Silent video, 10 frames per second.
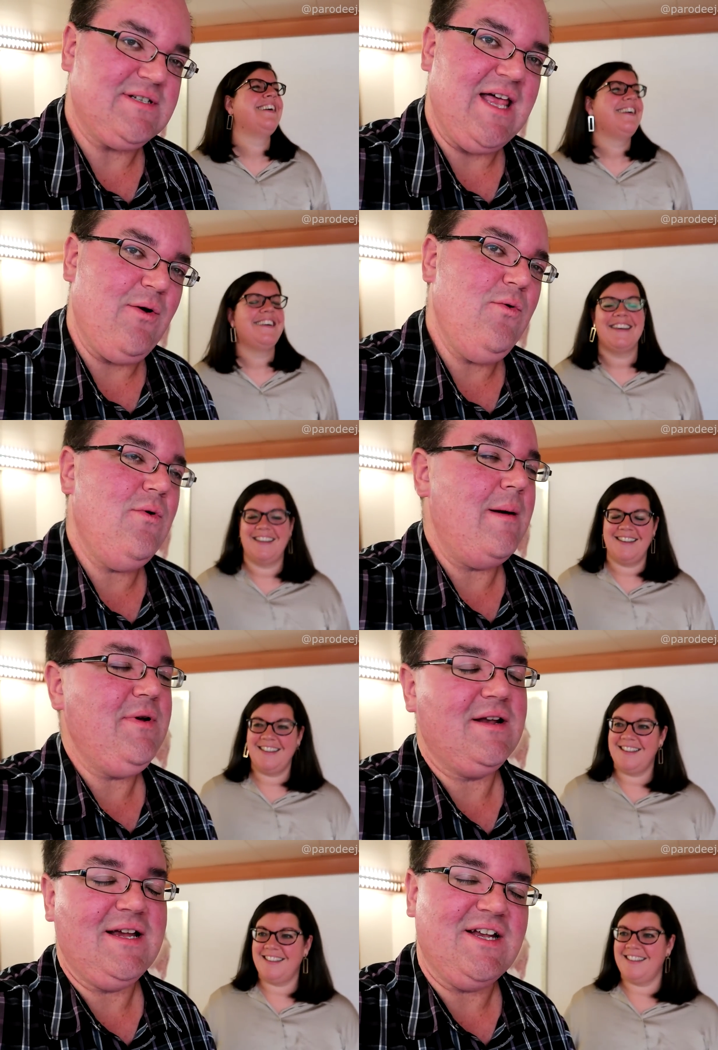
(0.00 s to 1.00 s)
Speaker 1: was like, oh,
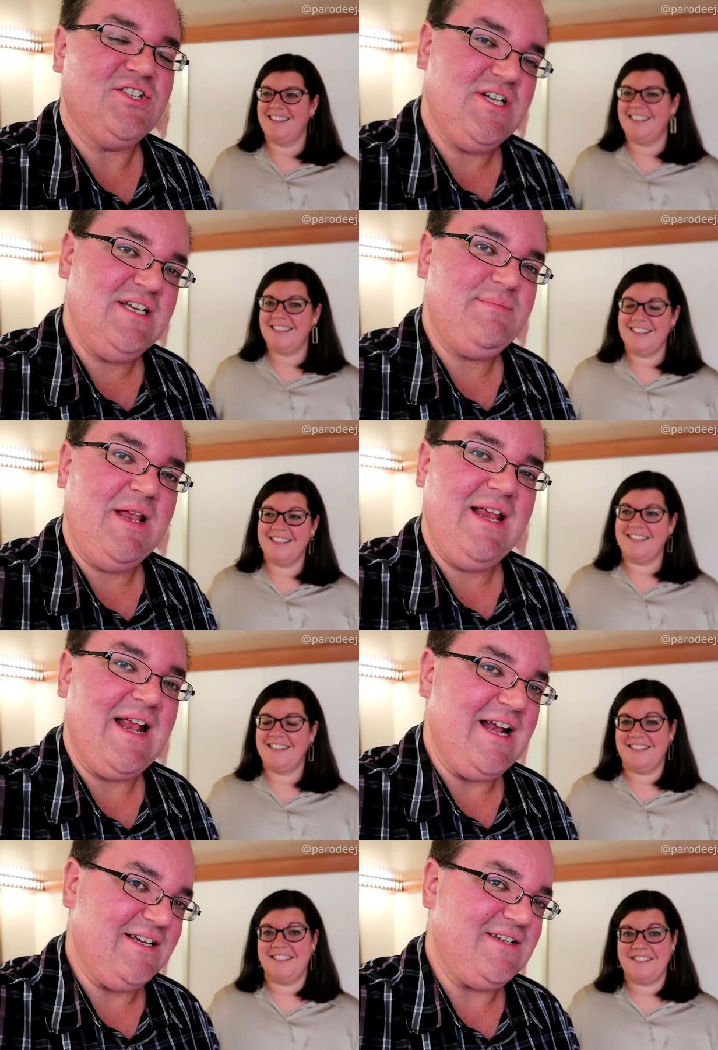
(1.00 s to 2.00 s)
I'm gonna get a cheese plate,
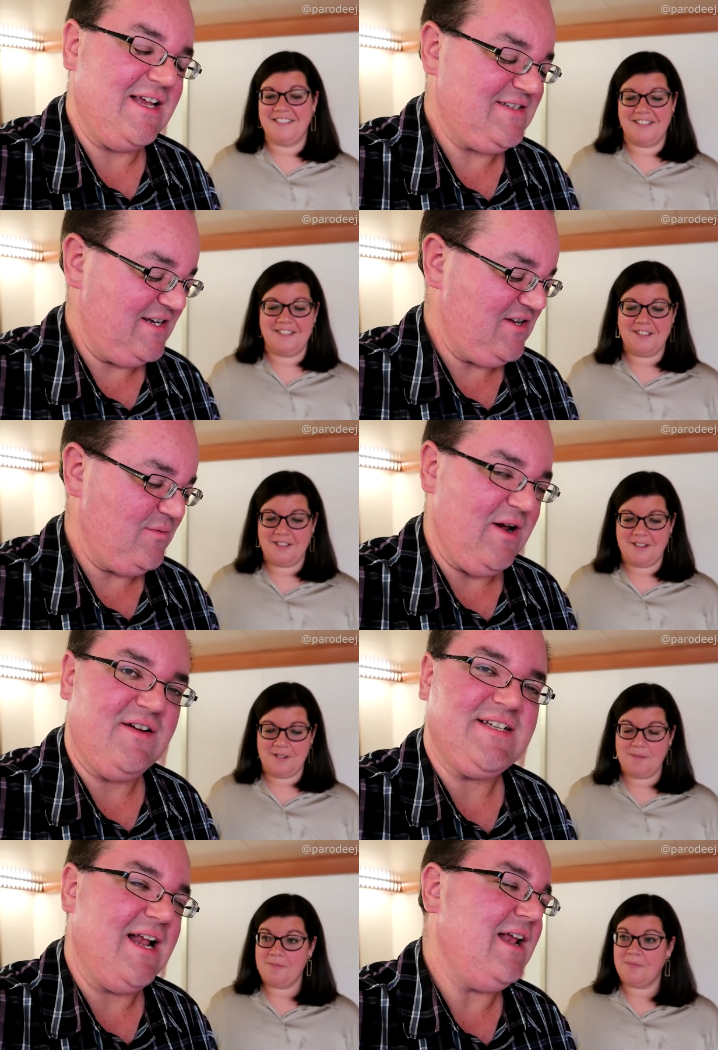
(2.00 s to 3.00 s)
and I said to the waiter,
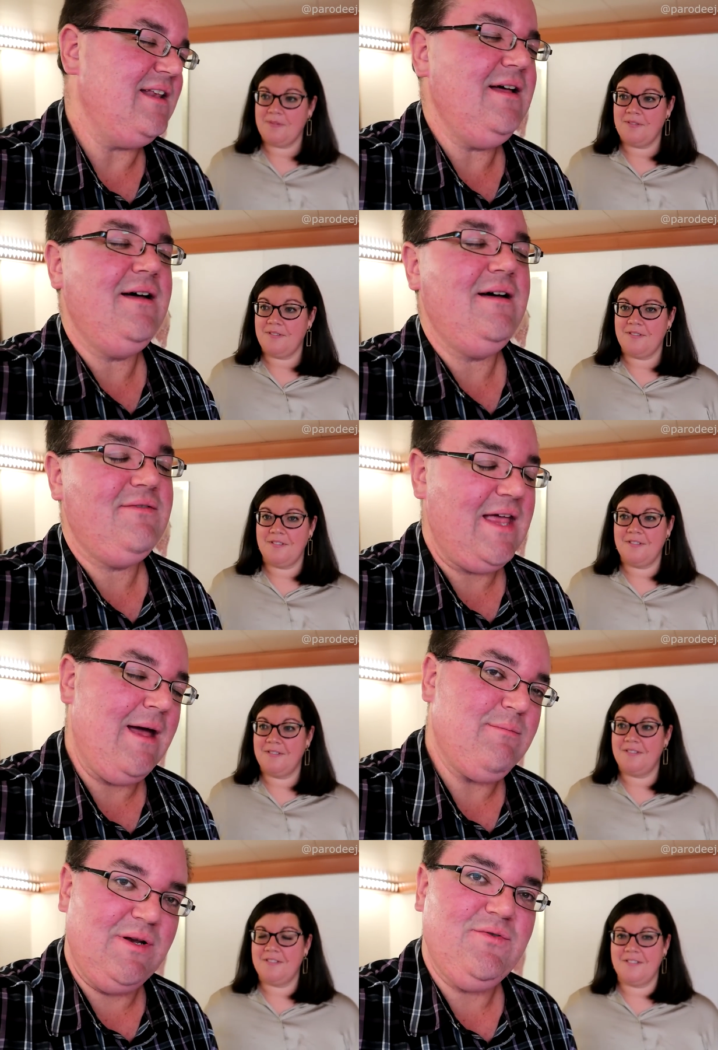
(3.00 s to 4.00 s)
I said, I love
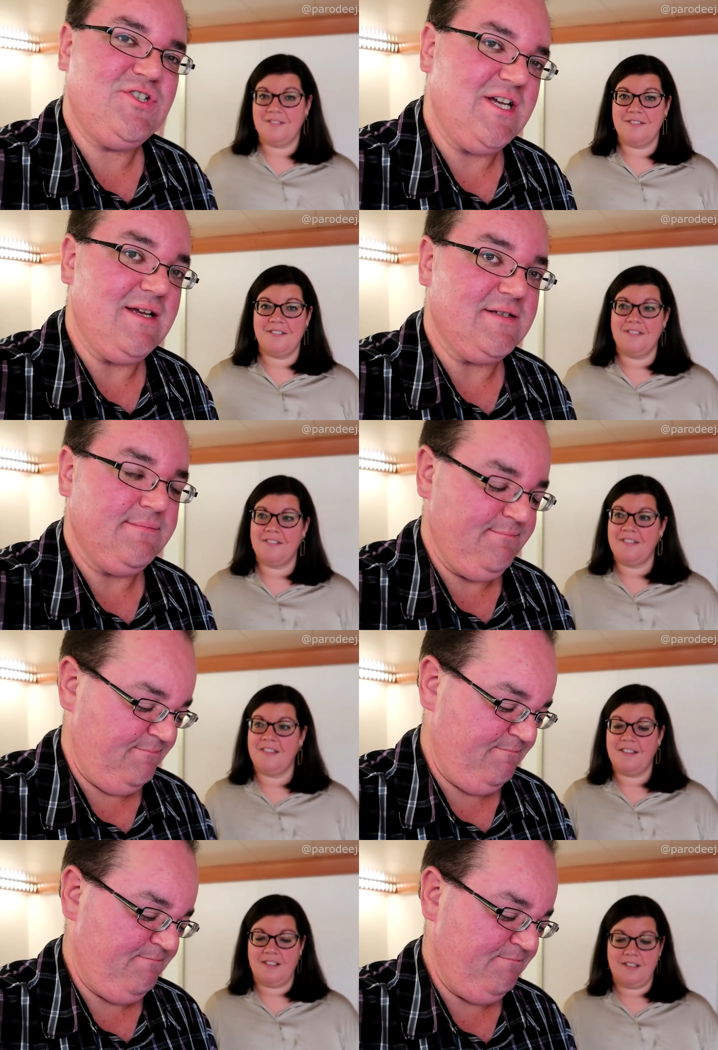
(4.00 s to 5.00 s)
that blue cheese.
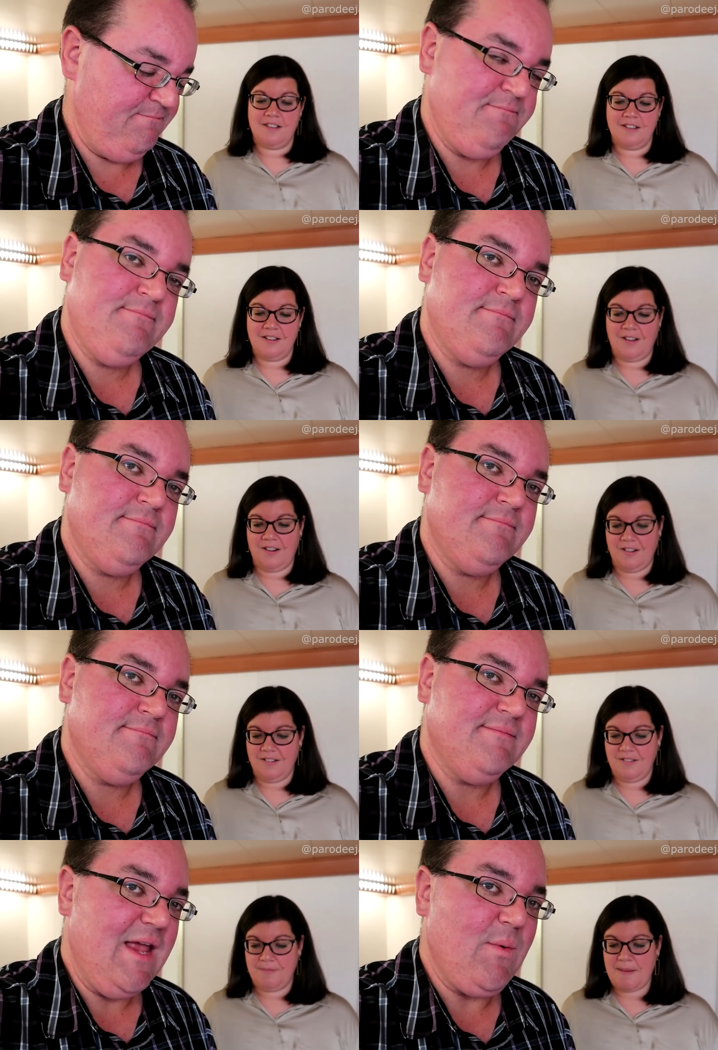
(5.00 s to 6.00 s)

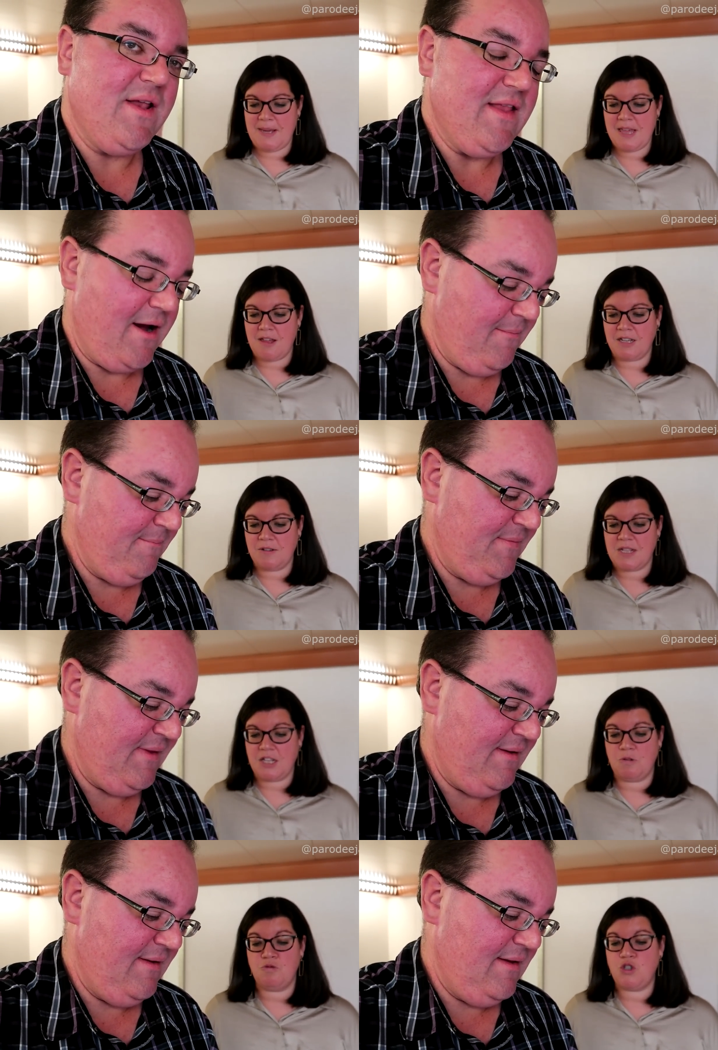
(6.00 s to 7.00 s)
Oh,
Speaker 2: maybe he thought you
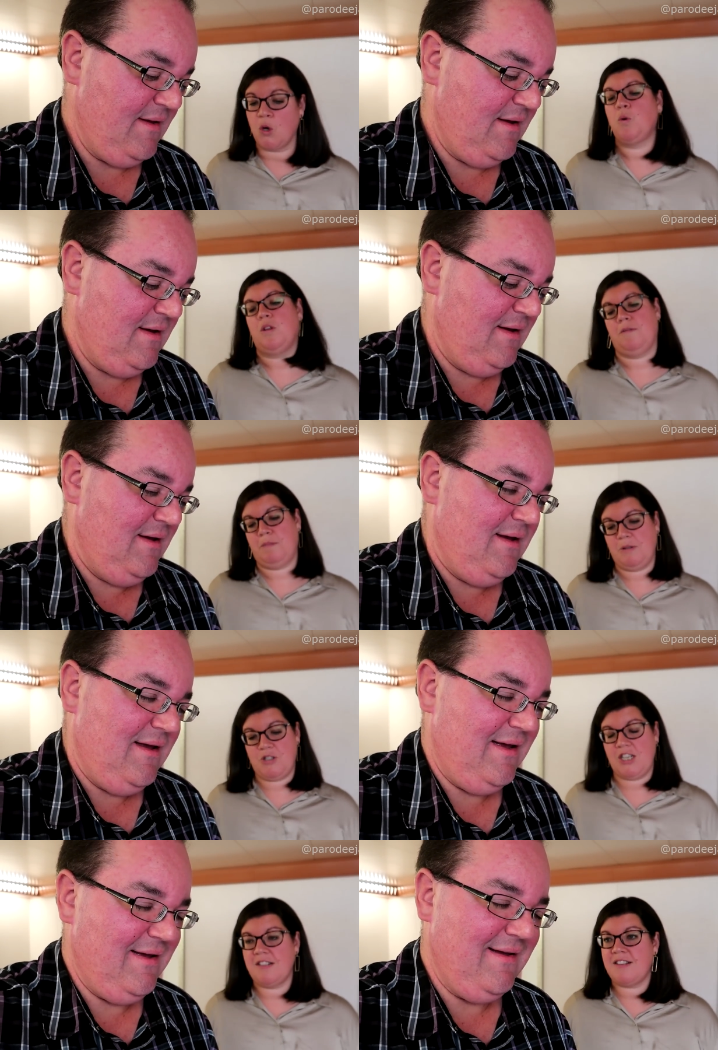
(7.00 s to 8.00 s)
said you don't love blue
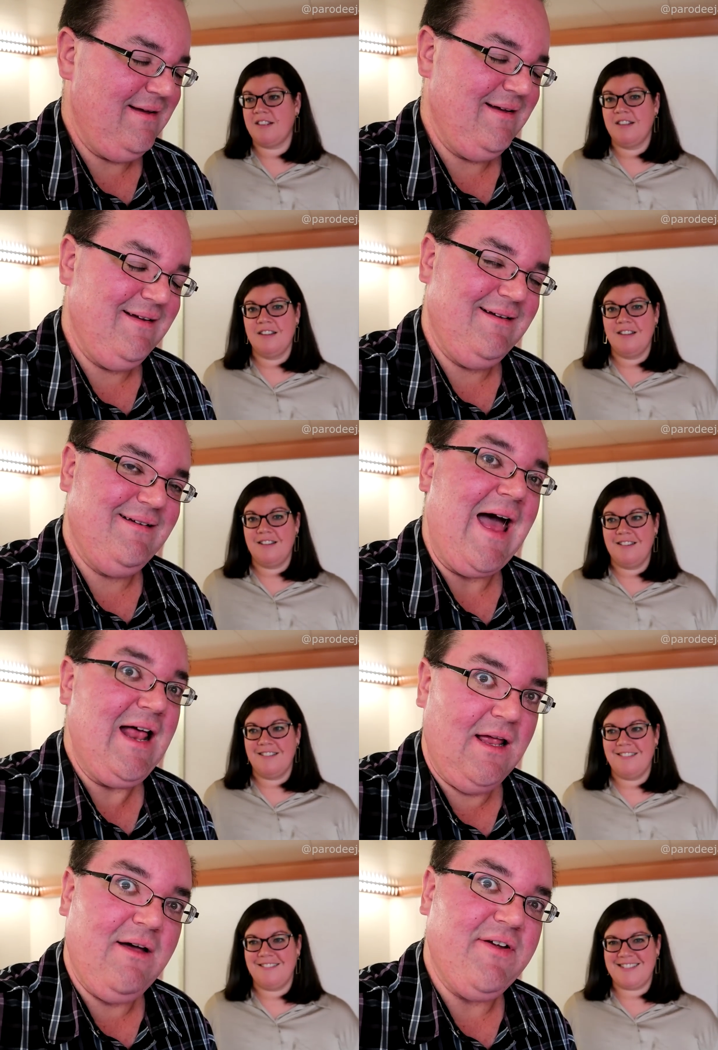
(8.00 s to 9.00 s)
cheese.
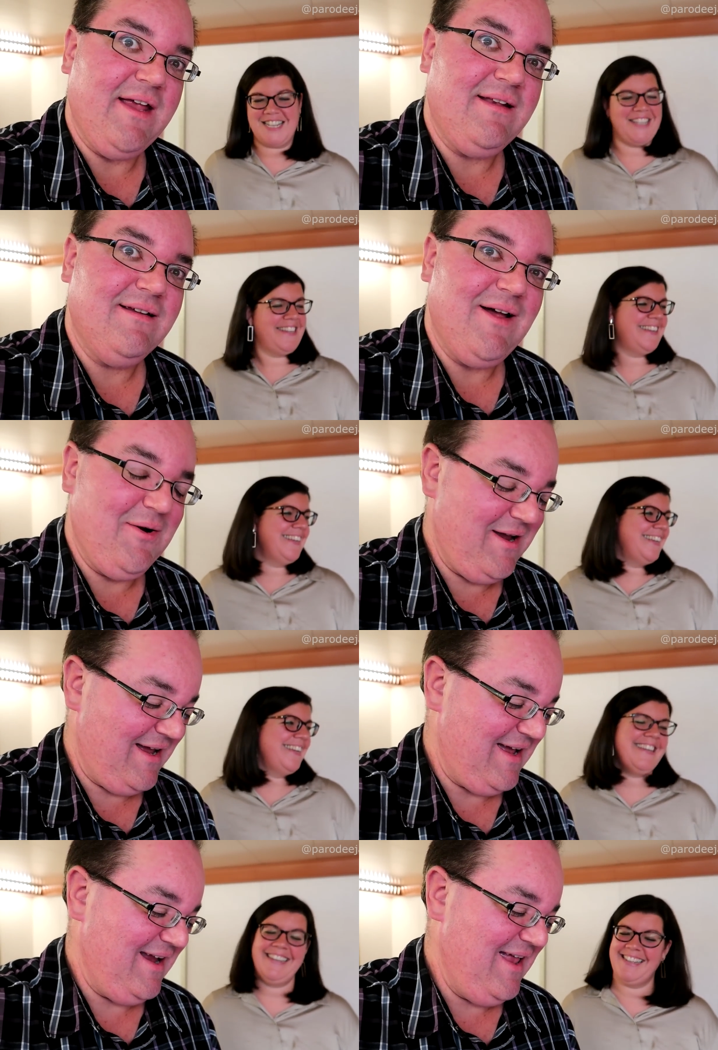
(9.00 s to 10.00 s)
I
Speaker 1: love it.
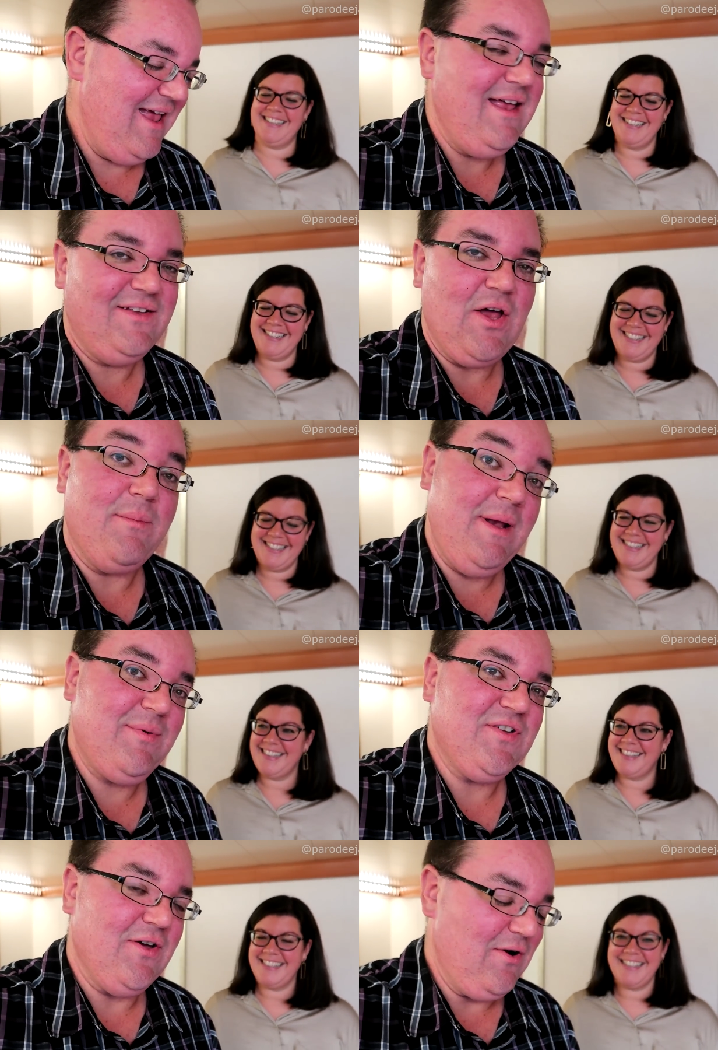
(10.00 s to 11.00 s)
Okay. So it
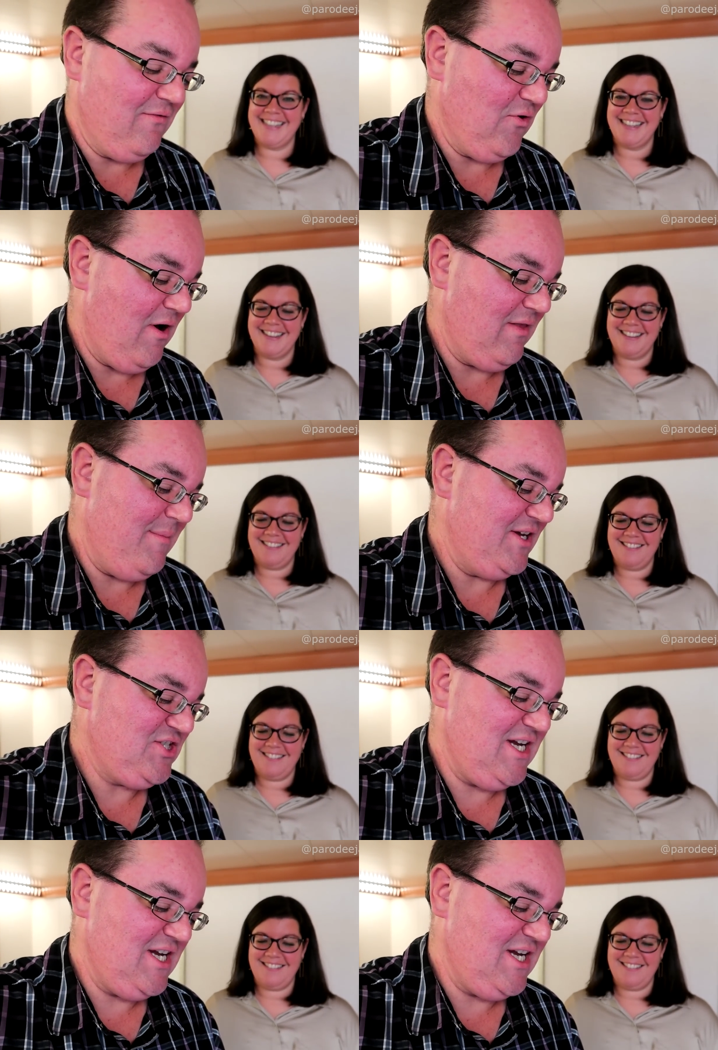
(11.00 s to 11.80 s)
was good overall. I mean,